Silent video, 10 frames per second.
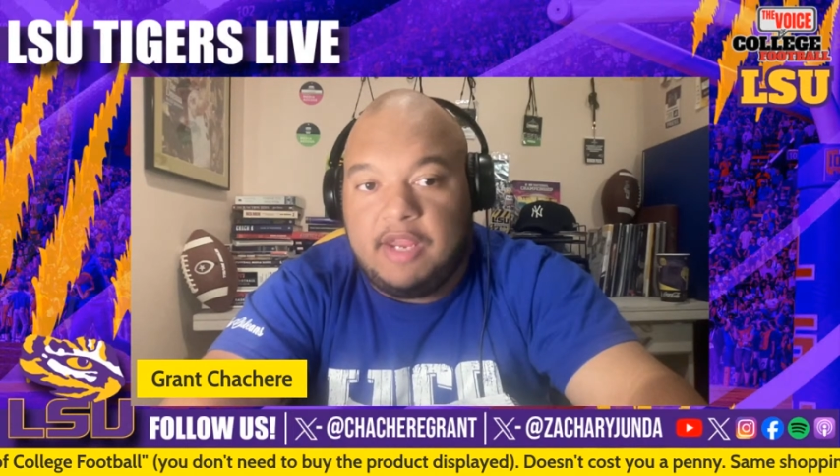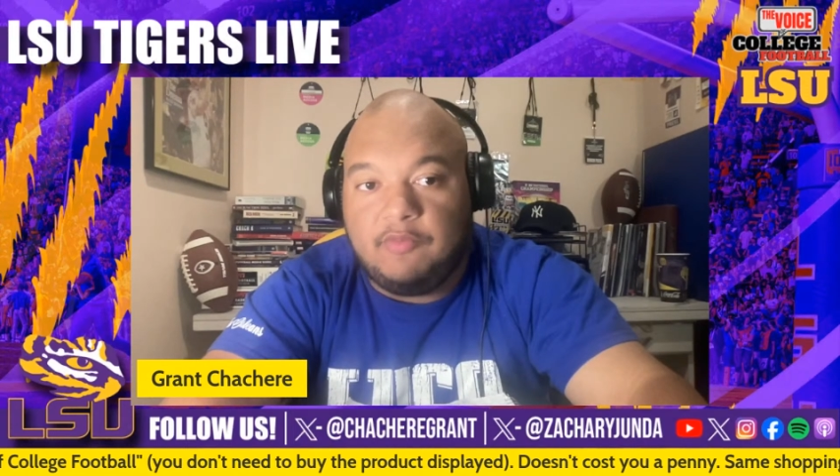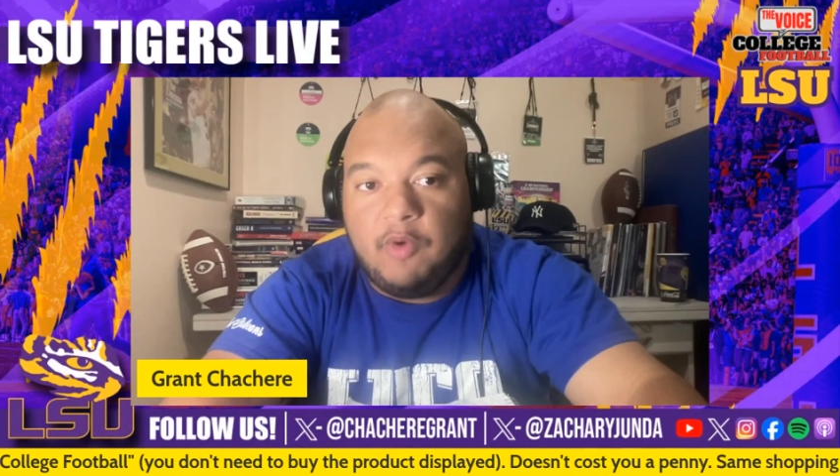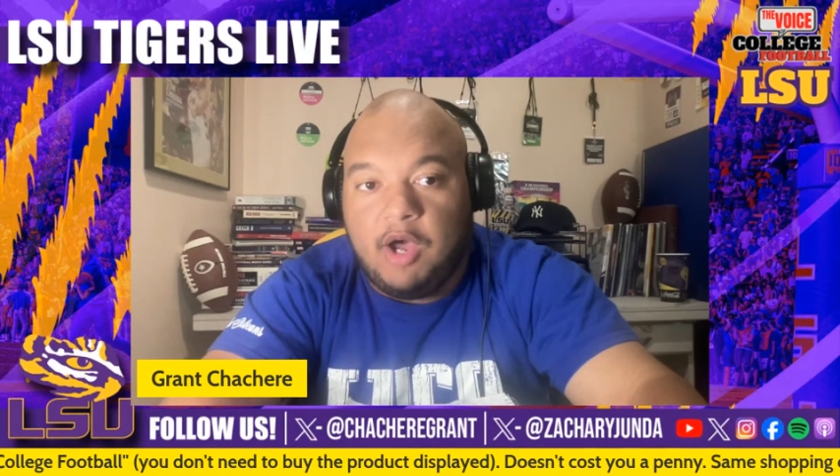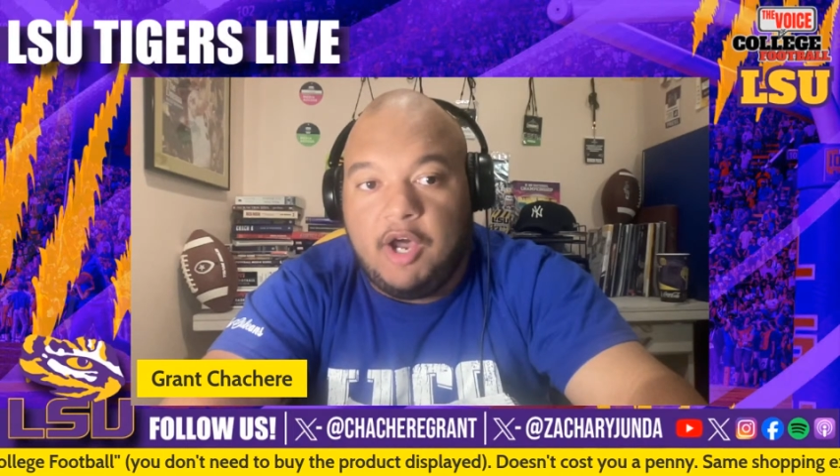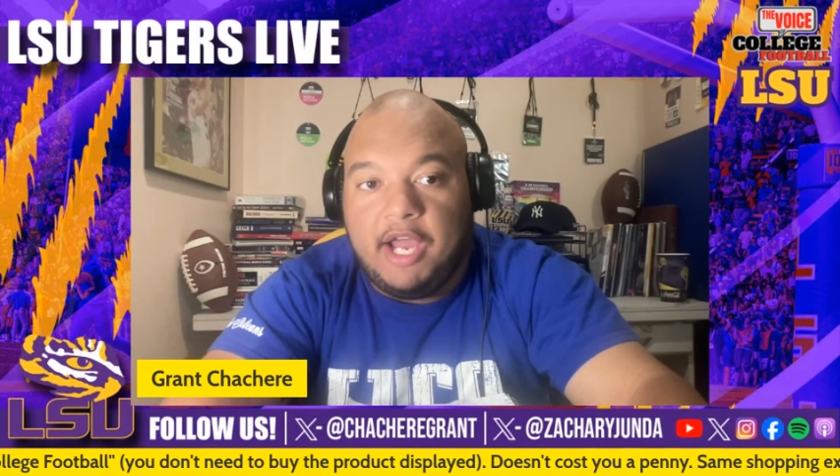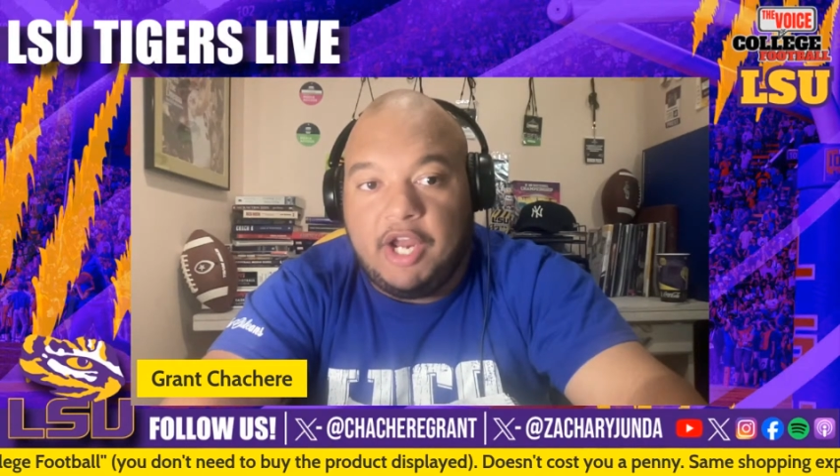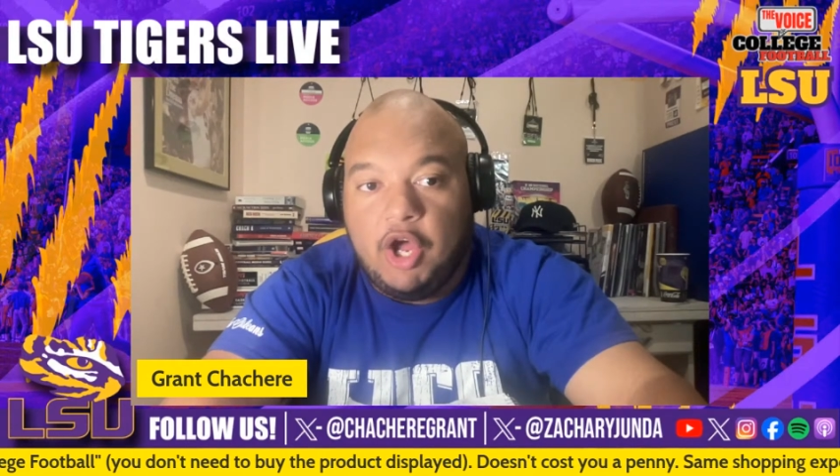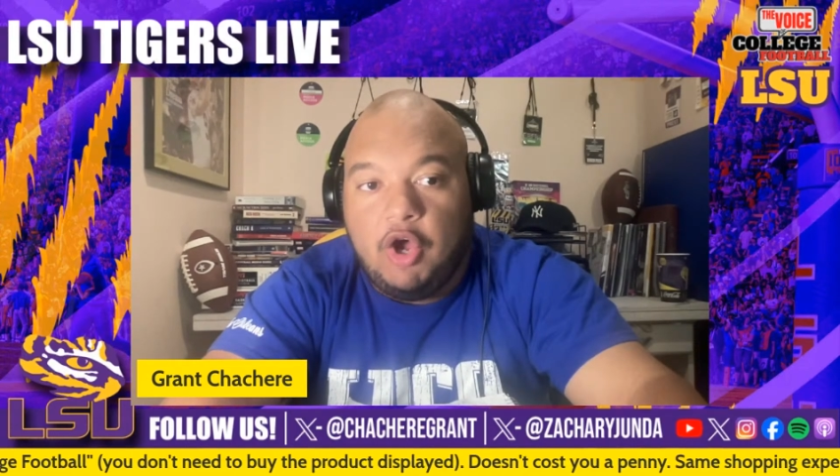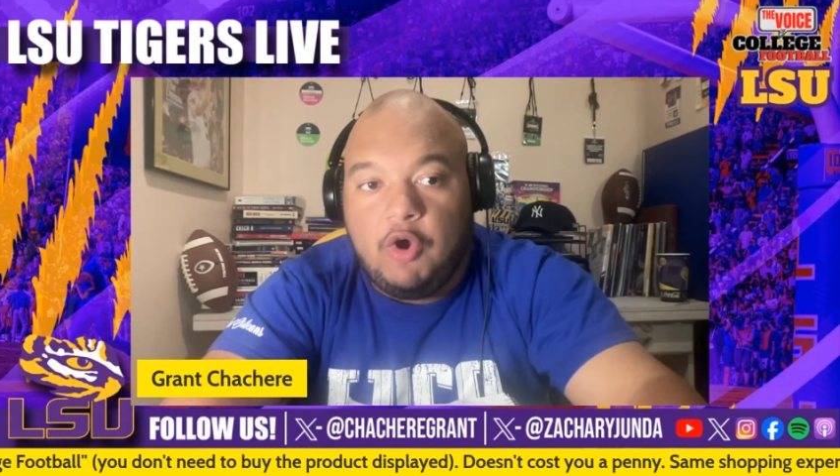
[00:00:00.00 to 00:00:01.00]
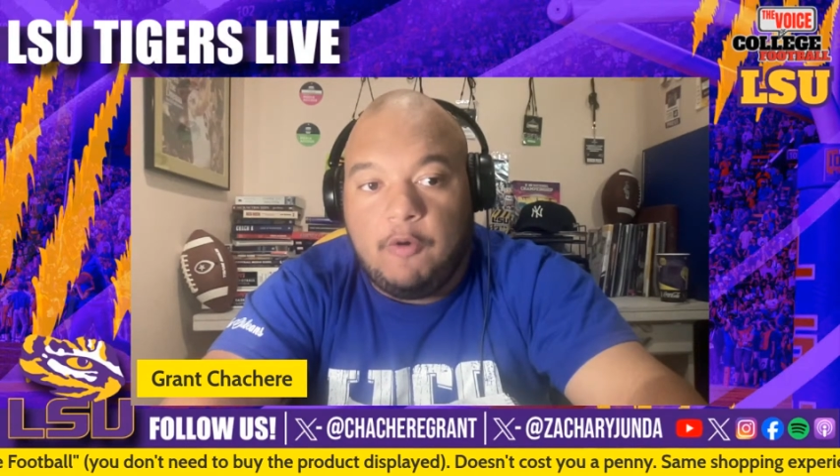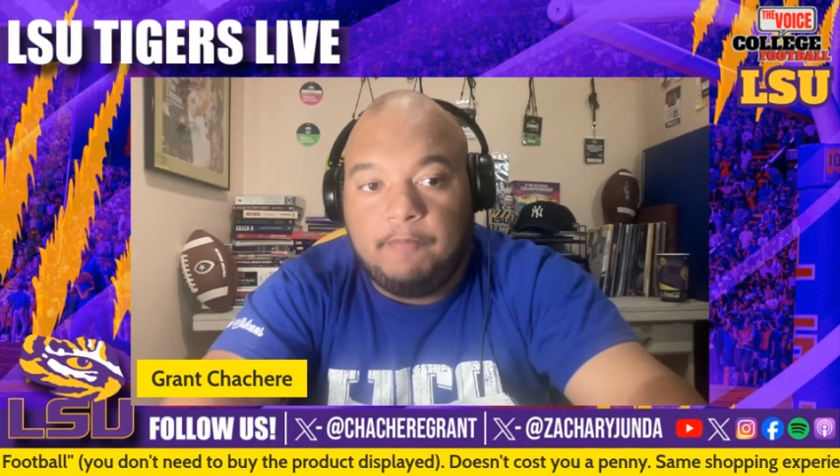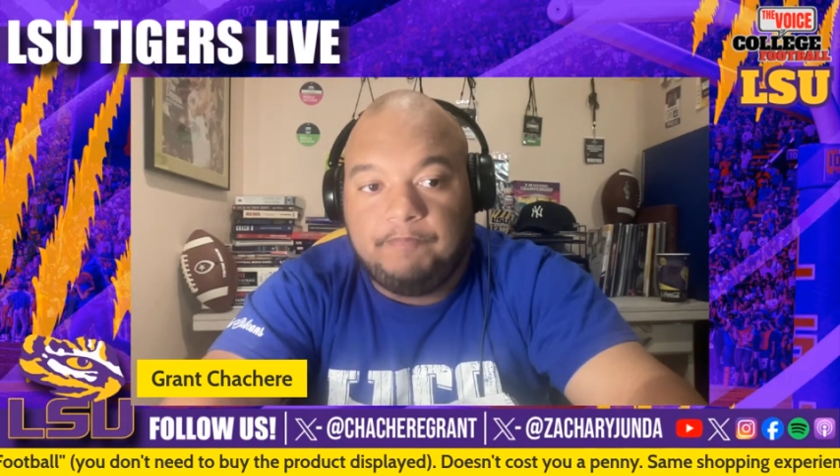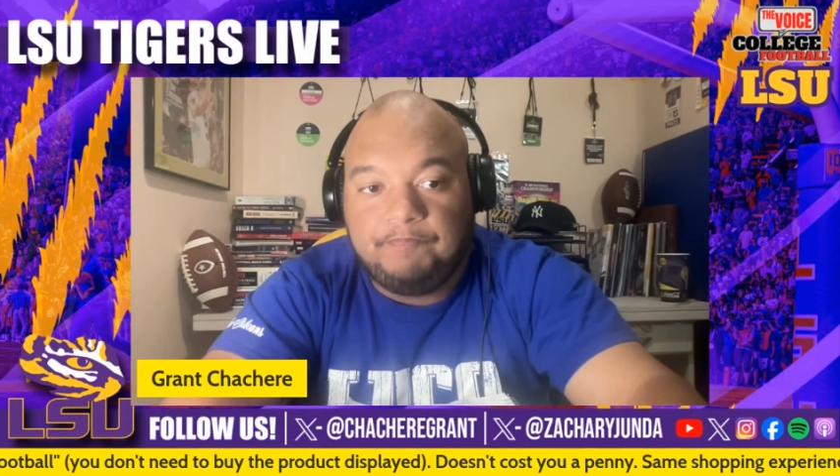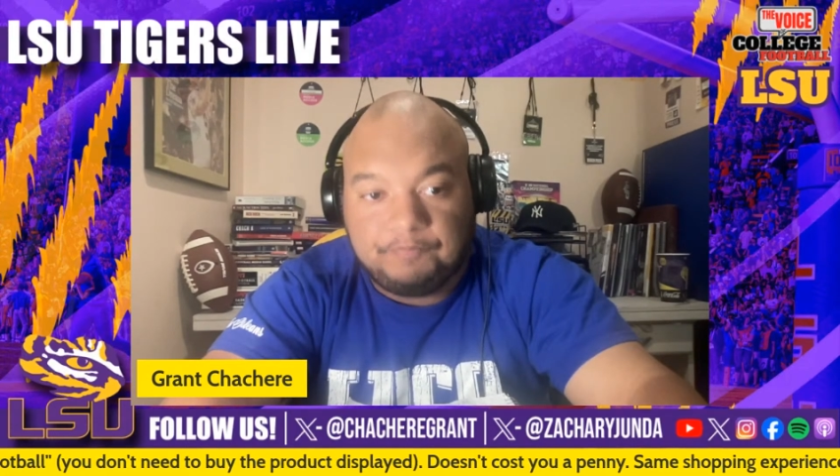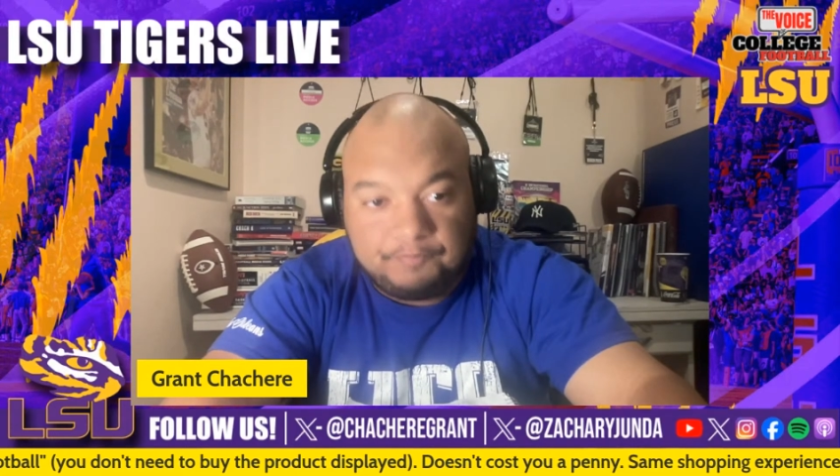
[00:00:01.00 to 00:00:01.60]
hit well at home,